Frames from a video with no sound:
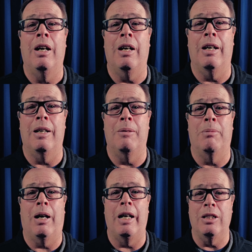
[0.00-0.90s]

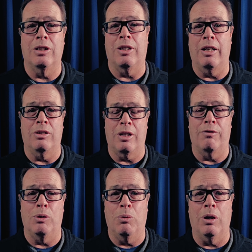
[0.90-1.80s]
I just like stuff
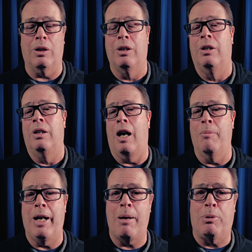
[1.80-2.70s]
to work. I'm
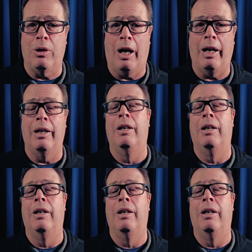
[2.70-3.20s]
an Apple guy.